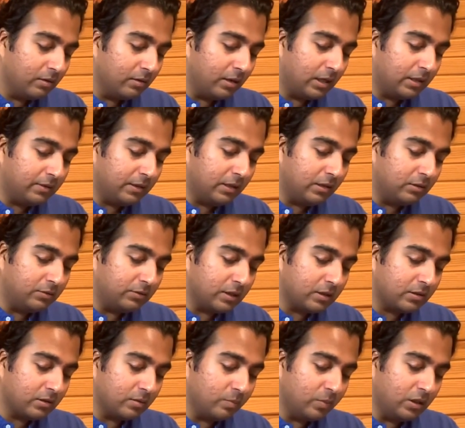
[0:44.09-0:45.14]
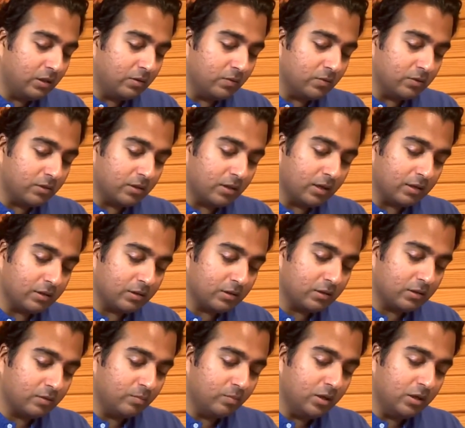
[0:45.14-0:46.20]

There he addressed the bhikkhus thus.